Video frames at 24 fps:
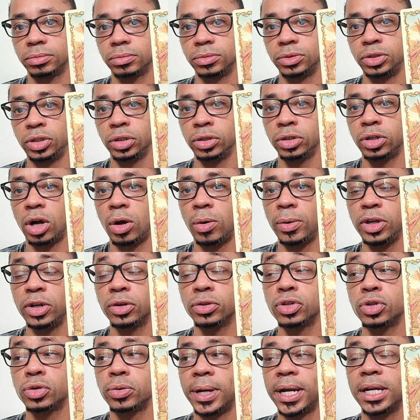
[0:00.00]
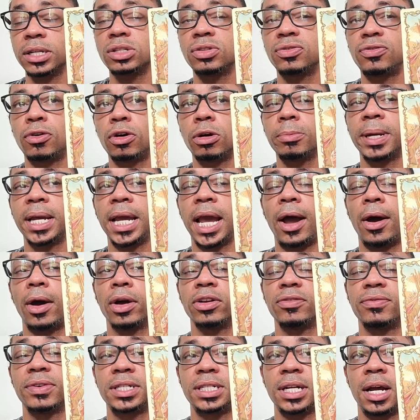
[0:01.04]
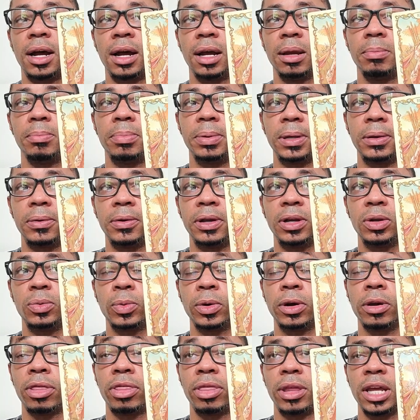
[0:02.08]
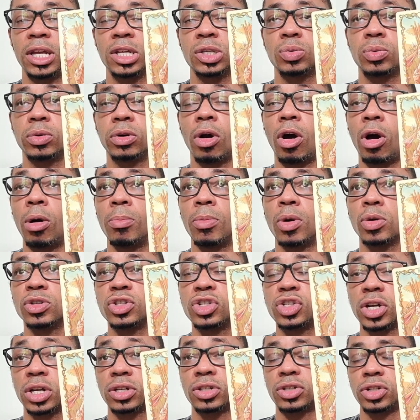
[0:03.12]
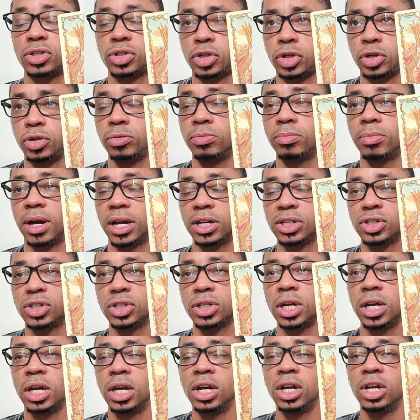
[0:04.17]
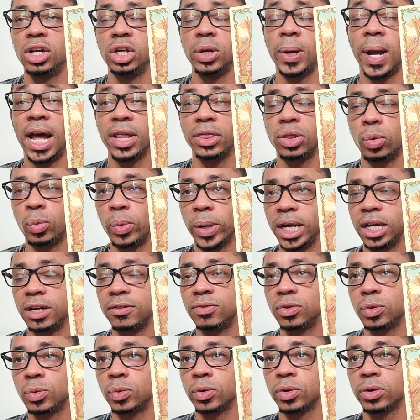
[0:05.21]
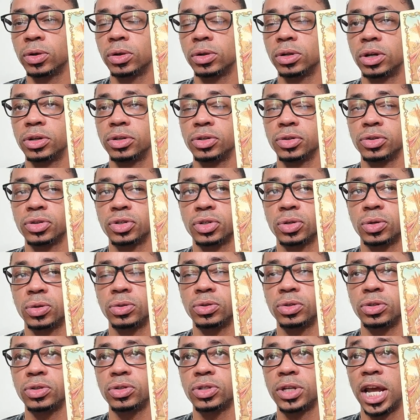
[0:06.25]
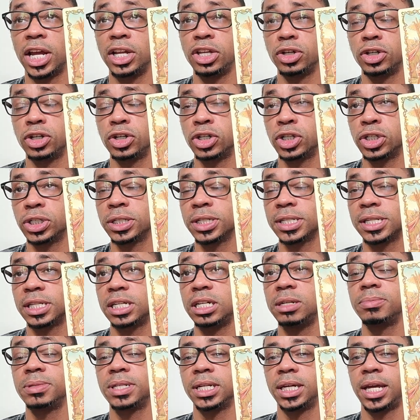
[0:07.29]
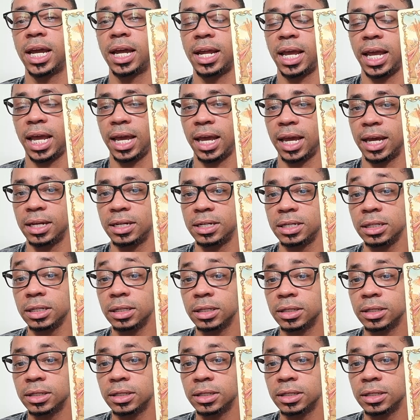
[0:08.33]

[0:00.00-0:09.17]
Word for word: You're transforming out of a time period where things were almost just too much. You had the weight of the world on your shoulders and you couldn't seem to get ahead.